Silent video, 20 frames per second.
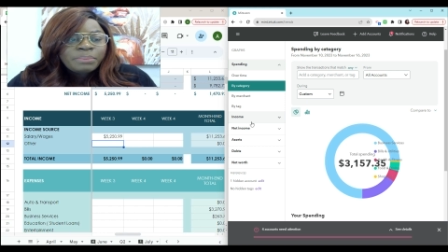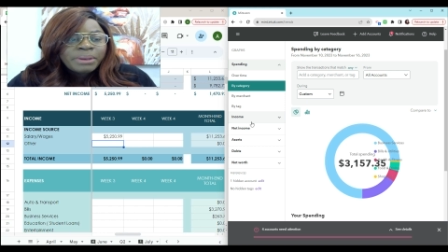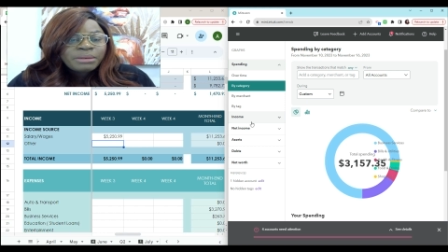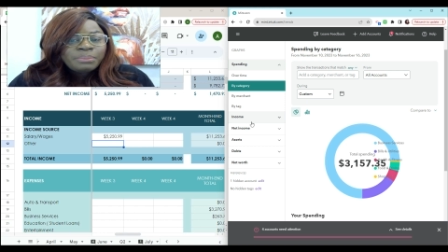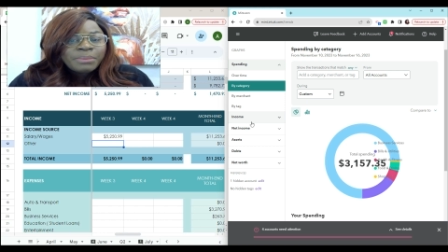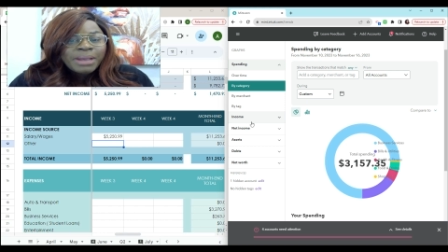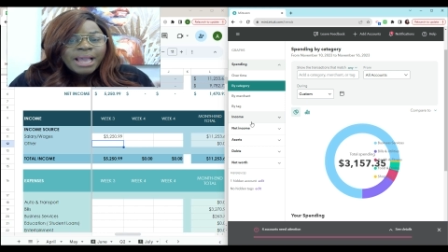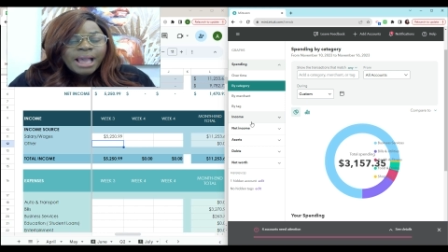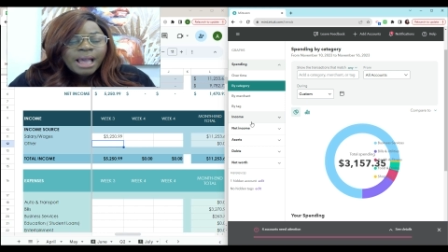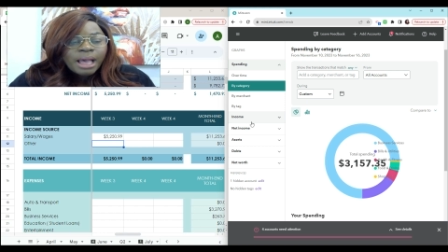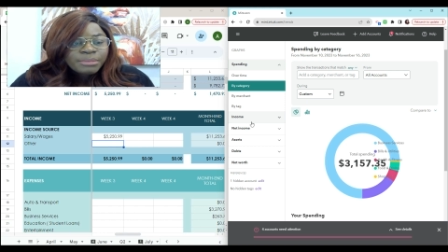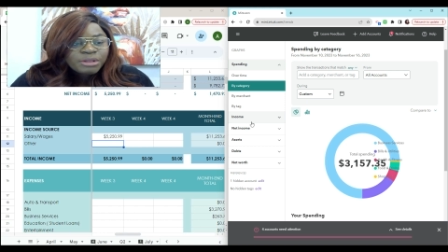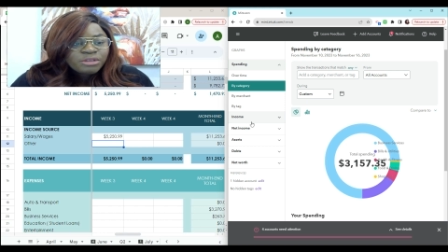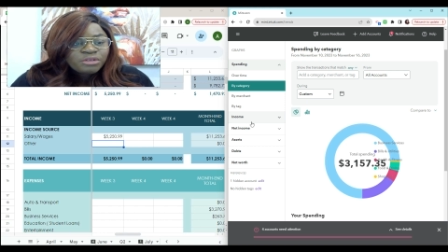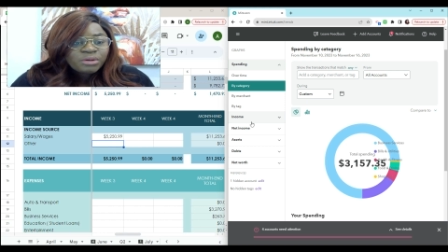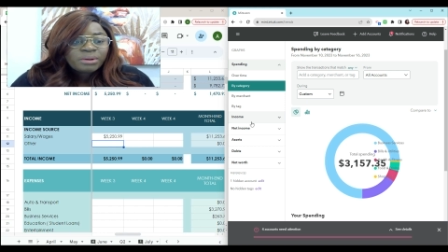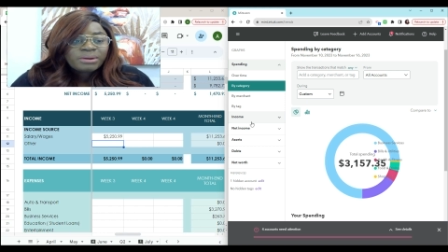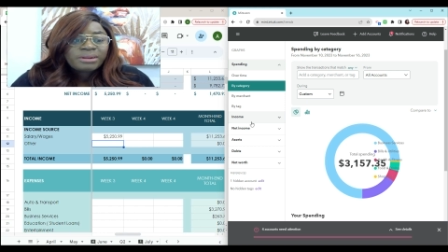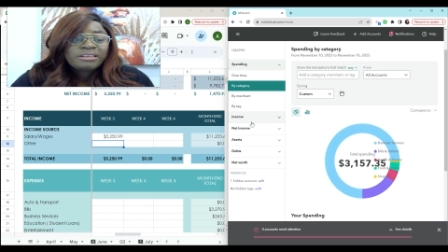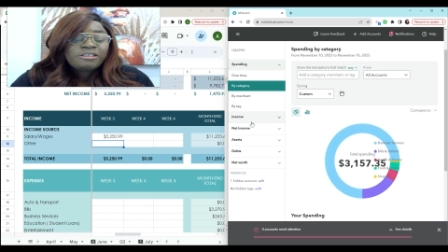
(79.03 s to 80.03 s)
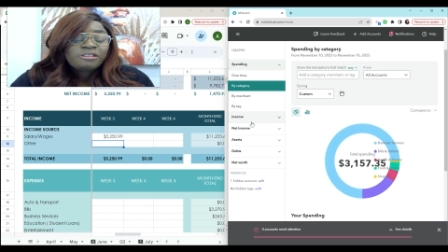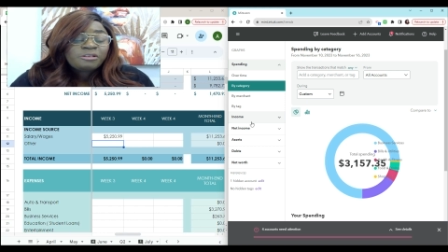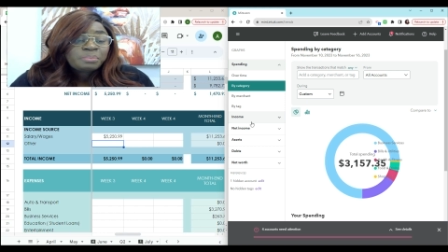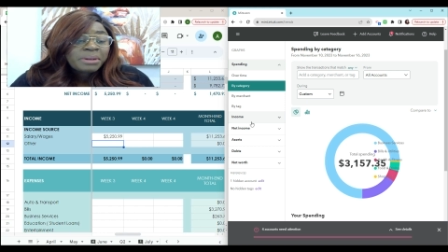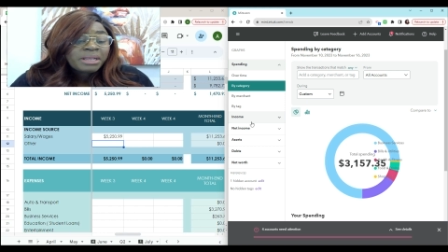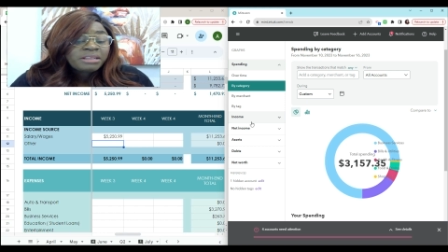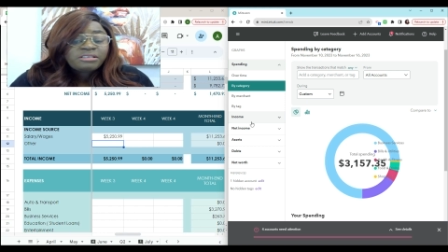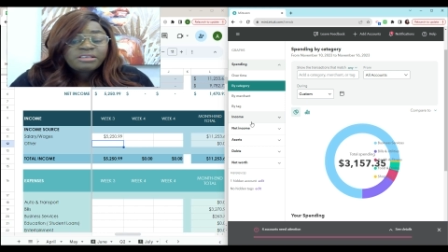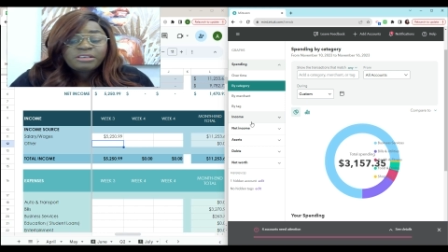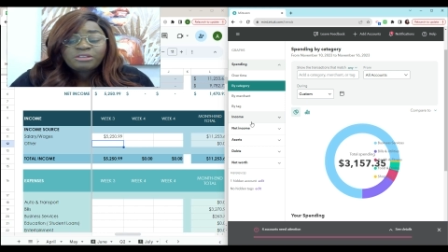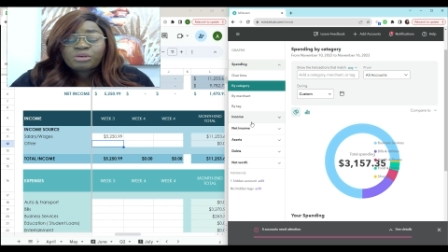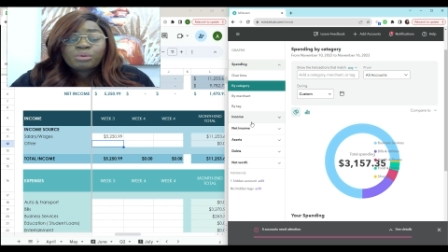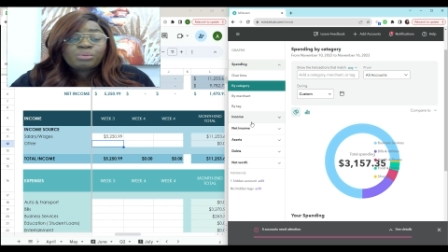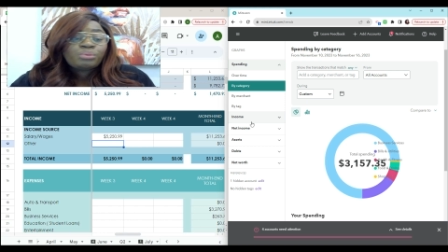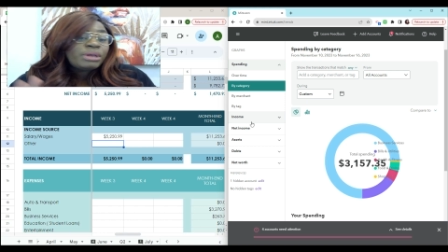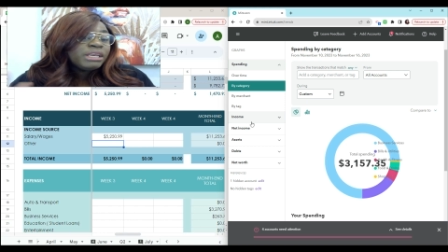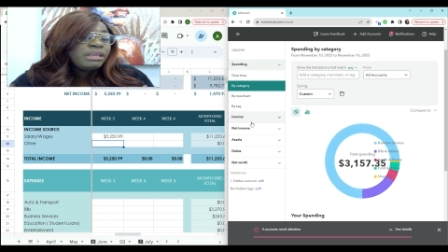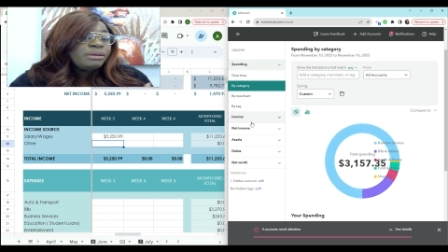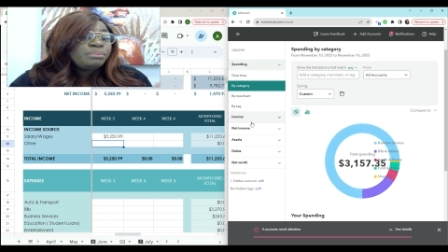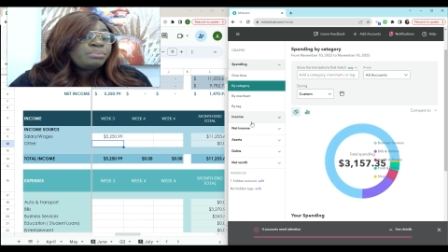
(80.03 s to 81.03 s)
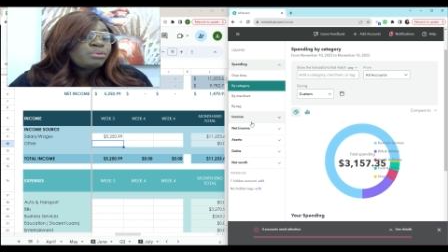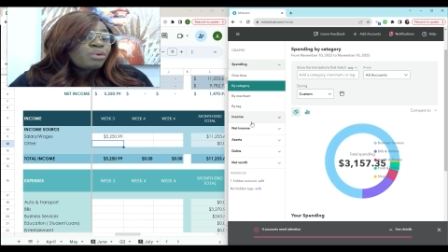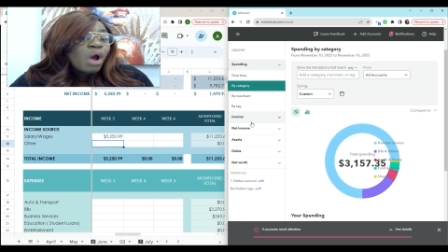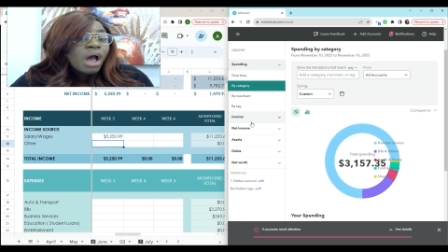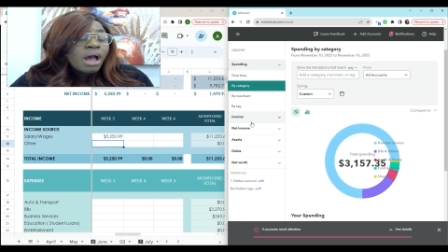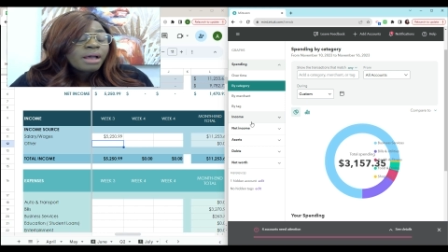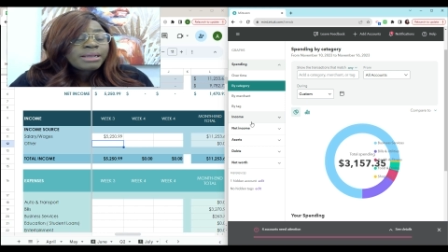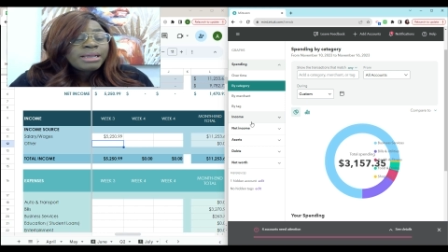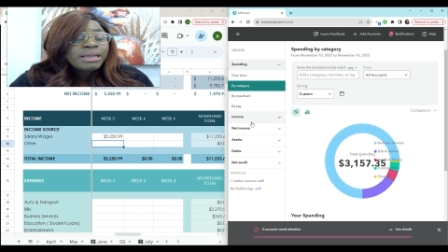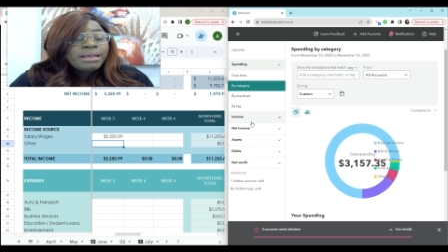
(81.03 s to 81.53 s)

but my Amazon expenses are really broad.